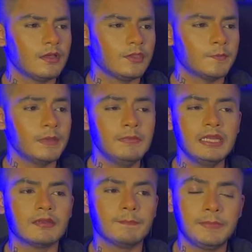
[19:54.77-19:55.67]
you may
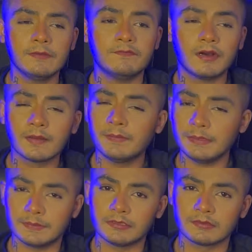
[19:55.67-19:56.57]
meet work
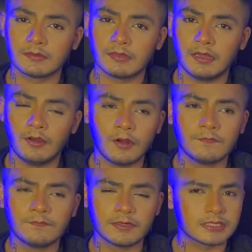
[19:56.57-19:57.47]
people. a lot
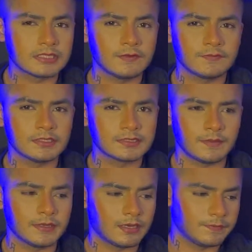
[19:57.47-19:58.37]
of work stuff is
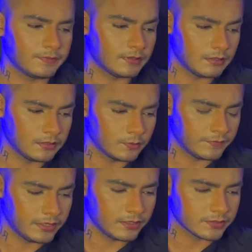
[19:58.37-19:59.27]
coming up over
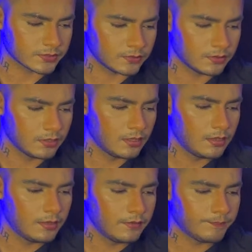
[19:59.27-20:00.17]
here. So
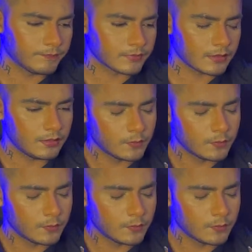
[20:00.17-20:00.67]
you